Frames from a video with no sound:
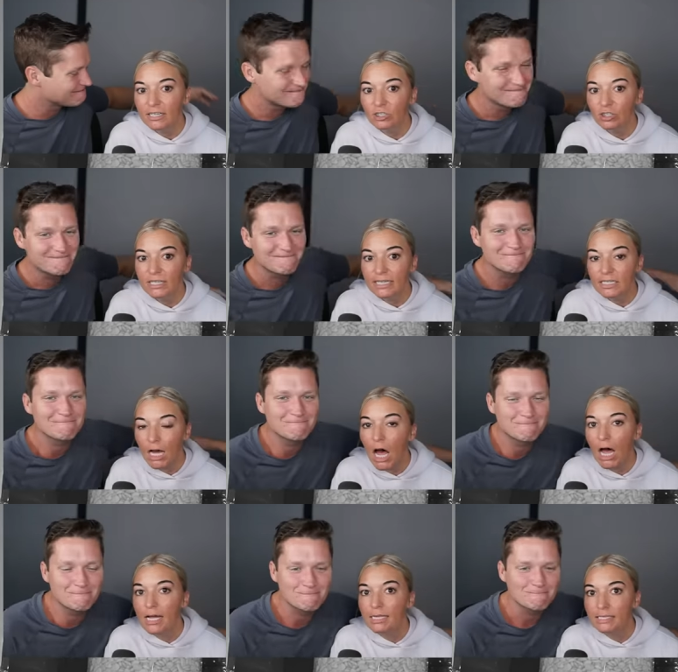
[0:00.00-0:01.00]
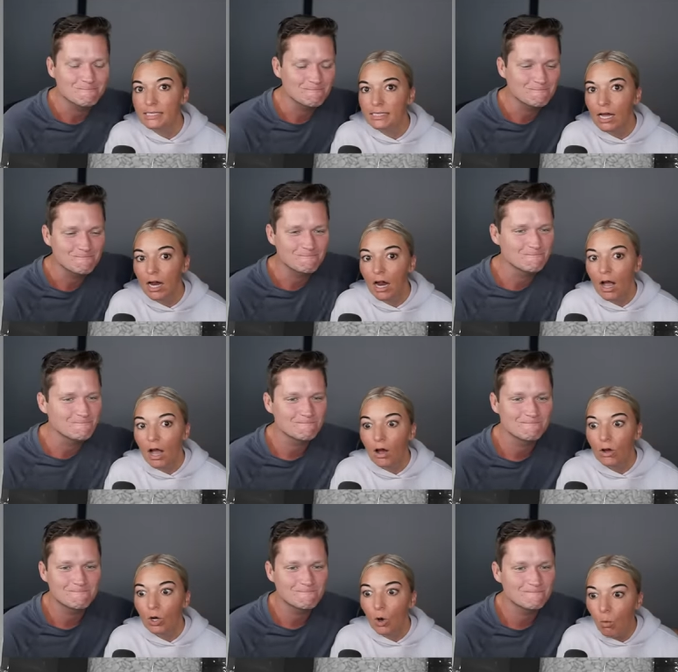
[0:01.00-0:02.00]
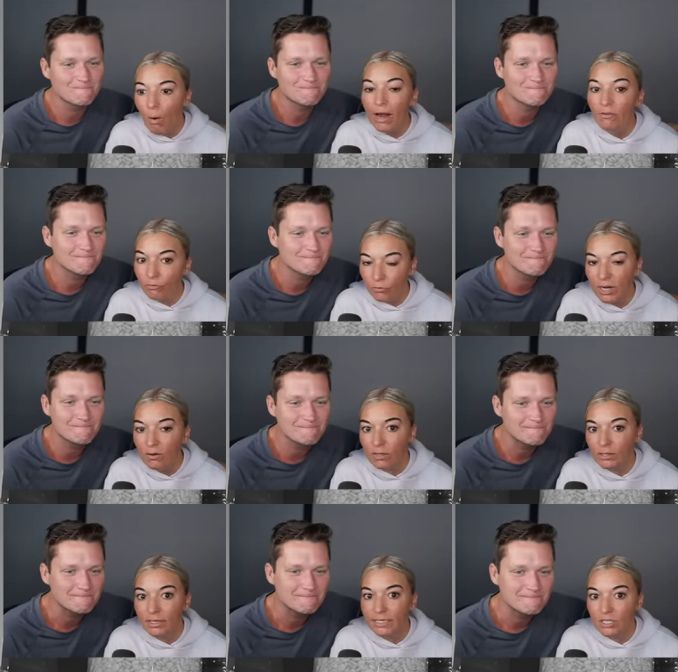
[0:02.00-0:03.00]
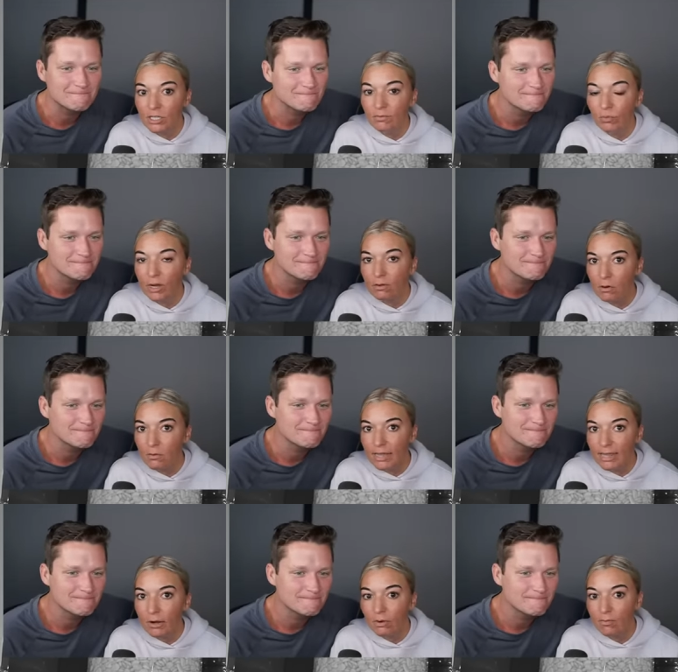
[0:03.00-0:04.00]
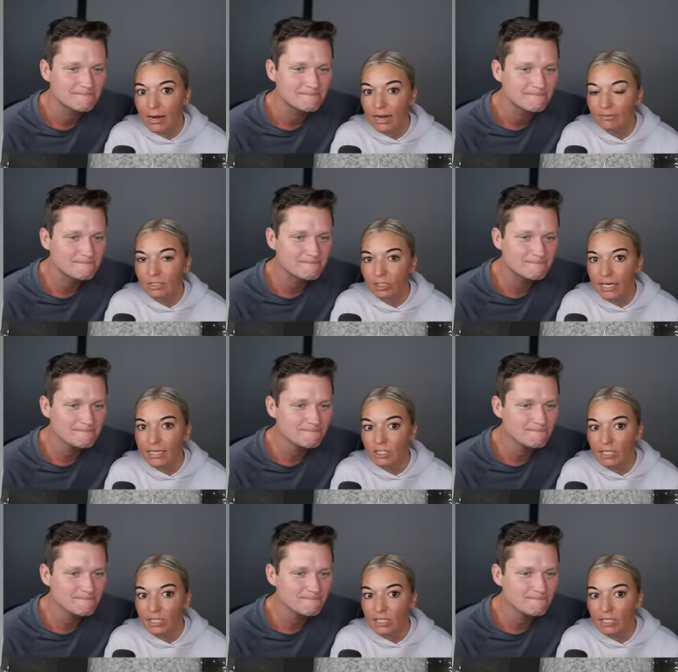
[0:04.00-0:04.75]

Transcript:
Speaker 1: she does quite frequently to the point where we think we might have to change